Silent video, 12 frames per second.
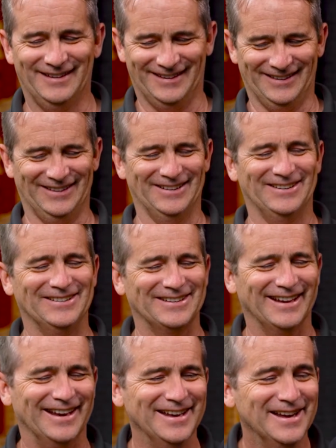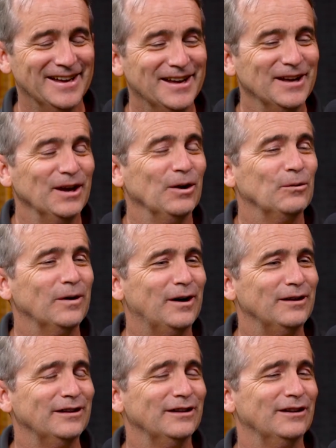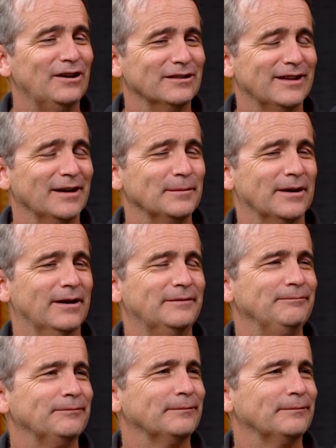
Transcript: Okay. Well, long time ago,